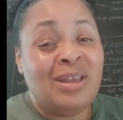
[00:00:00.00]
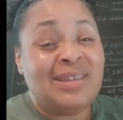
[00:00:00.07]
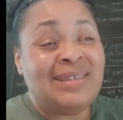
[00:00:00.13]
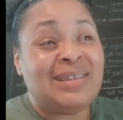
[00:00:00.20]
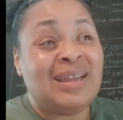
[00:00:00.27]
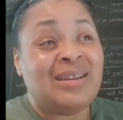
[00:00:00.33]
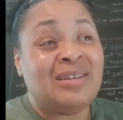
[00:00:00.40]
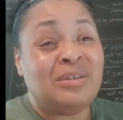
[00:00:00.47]

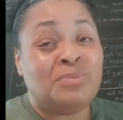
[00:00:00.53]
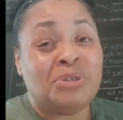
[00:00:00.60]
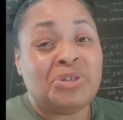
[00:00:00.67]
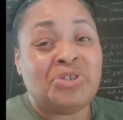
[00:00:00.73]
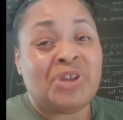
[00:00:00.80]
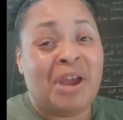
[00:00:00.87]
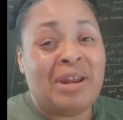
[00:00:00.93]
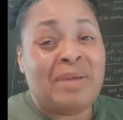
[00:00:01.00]
He's telling them
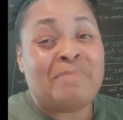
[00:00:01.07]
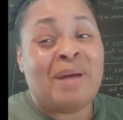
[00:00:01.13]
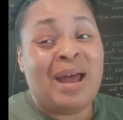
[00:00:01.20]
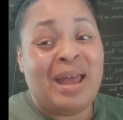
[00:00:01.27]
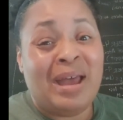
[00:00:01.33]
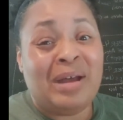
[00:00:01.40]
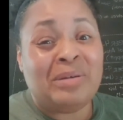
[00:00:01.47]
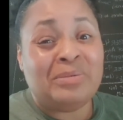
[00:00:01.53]
to start at
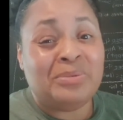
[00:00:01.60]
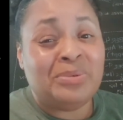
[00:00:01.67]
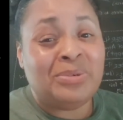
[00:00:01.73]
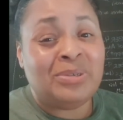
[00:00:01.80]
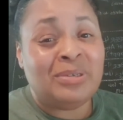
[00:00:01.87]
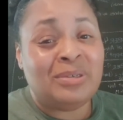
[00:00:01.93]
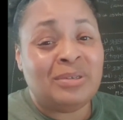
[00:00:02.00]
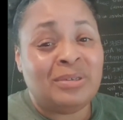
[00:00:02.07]
my
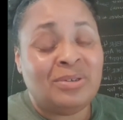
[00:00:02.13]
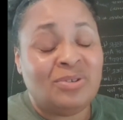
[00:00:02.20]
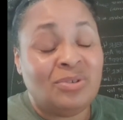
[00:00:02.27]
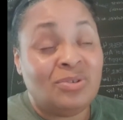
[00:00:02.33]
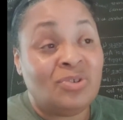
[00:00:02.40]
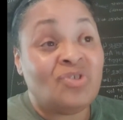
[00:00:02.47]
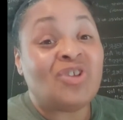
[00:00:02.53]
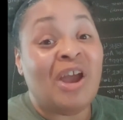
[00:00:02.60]
house.
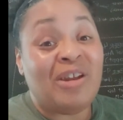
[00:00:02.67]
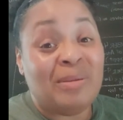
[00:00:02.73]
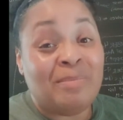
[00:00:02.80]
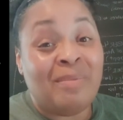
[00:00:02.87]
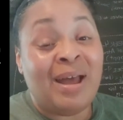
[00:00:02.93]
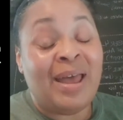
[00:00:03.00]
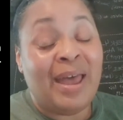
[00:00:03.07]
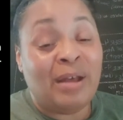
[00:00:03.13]
Start
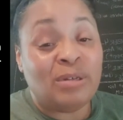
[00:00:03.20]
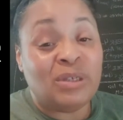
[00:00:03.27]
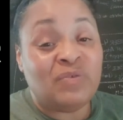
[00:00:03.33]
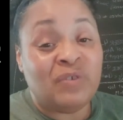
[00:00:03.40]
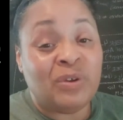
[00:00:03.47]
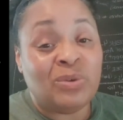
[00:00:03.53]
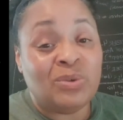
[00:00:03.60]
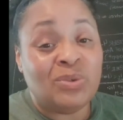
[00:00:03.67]
at my
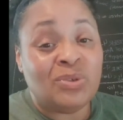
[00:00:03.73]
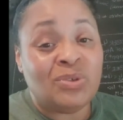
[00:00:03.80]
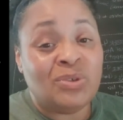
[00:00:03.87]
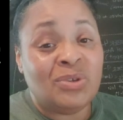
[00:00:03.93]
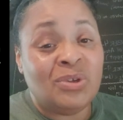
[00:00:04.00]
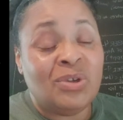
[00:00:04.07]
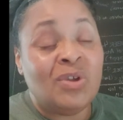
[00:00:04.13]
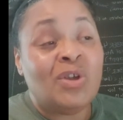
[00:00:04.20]
house
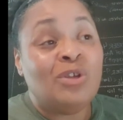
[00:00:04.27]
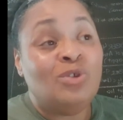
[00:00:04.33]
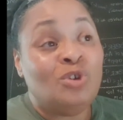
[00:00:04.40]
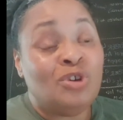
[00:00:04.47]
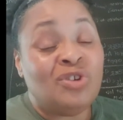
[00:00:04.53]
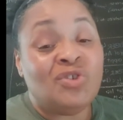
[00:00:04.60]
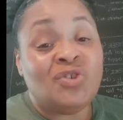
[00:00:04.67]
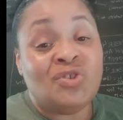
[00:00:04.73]
first.
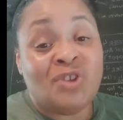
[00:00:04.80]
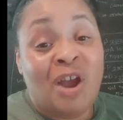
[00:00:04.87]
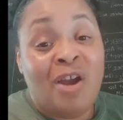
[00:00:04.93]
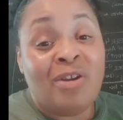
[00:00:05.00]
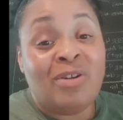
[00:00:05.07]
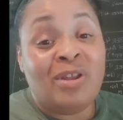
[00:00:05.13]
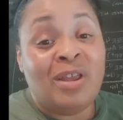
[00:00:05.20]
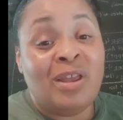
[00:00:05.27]
You're going to
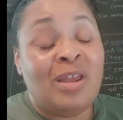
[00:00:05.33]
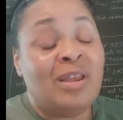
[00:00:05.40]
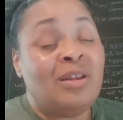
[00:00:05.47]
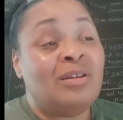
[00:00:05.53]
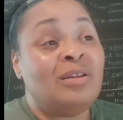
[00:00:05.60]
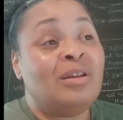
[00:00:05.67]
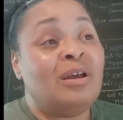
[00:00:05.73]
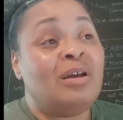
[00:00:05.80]
start
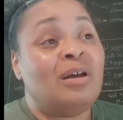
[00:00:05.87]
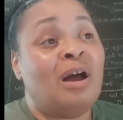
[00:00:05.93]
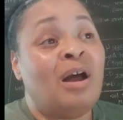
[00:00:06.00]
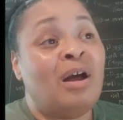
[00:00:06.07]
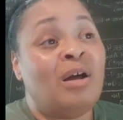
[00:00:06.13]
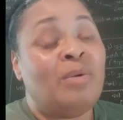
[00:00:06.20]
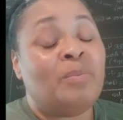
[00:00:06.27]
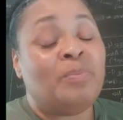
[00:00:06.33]
in
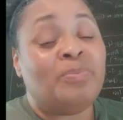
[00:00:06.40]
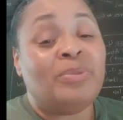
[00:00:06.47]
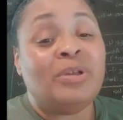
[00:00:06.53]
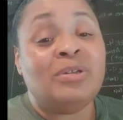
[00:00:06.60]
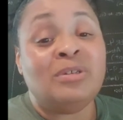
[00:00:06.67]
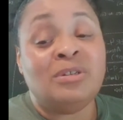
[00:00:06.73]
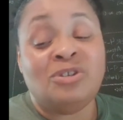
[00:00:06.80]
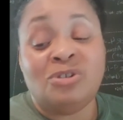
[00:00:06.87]
um,
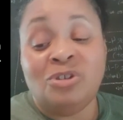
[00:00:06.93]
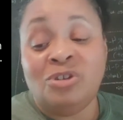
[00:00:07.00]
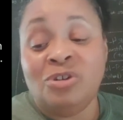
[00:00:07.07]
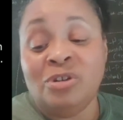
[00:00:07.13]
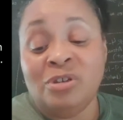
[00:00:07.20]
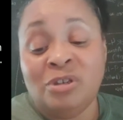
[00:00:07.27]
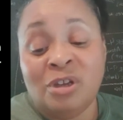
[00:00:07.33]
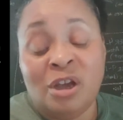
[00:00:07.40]
the,
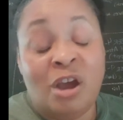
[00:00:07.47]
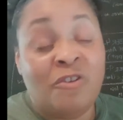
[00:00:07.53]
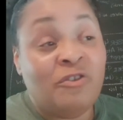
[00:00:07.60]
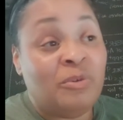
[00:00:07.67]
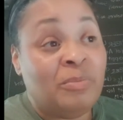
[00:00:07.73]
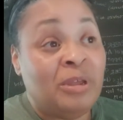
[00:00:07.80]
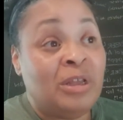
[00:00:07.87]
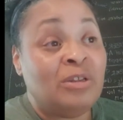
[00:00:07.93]
the, the
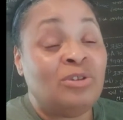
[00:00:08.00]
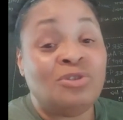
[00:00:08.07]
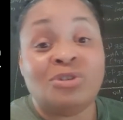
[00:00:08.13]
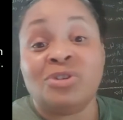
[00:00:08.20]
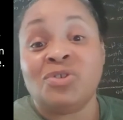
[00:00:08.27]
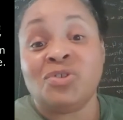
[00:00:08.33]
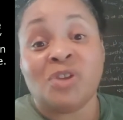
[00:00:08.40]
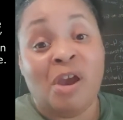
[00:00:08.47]
government.
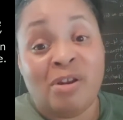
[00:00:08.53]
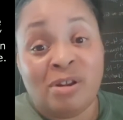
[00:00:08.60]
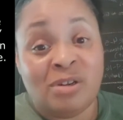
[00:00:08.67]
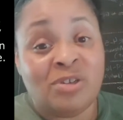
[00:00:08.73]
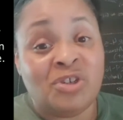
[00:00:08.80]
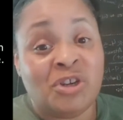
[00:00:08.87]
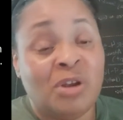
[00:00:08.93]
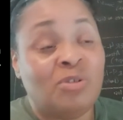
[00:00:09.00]
You're going to start
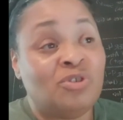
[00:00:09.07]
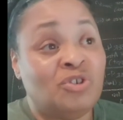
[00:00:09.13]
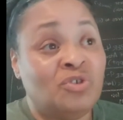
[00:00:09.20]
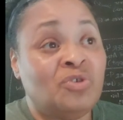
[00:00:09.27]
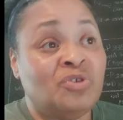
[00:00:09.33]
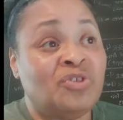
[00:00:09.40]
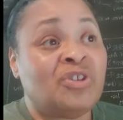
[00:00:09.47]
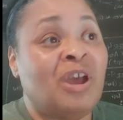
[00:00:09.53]
in the
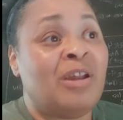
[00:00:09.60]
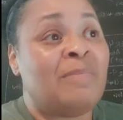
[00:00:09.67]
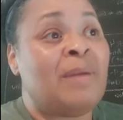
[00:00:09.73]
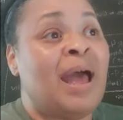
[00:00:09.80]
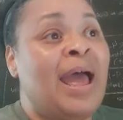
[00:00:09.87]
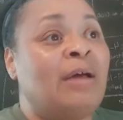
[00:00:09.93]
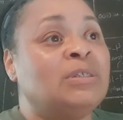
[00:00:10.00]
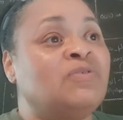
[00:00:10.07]
church. You're going to start
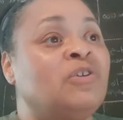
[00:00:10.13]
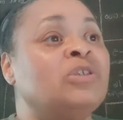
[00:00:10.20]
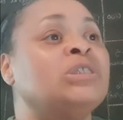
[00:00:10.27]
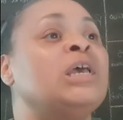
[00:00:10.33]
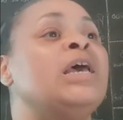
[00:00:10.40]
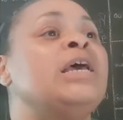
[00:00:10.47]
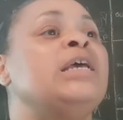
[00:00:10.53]
at my house first.